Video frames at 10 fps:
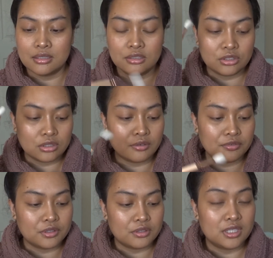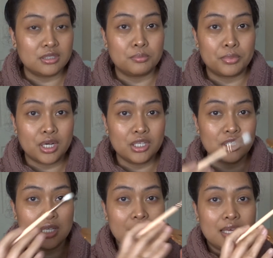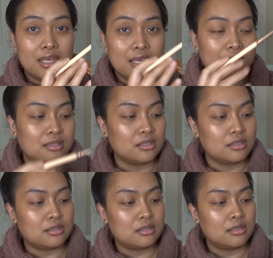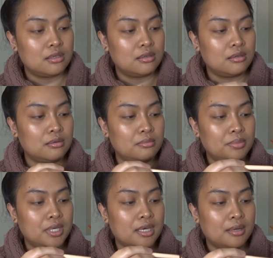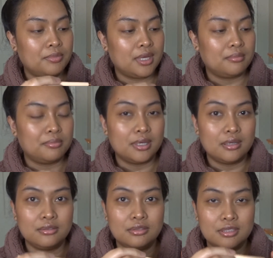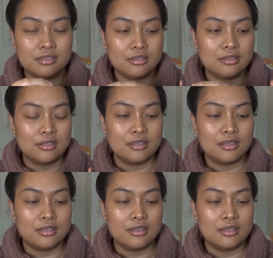soft crease brush and just pick up that powder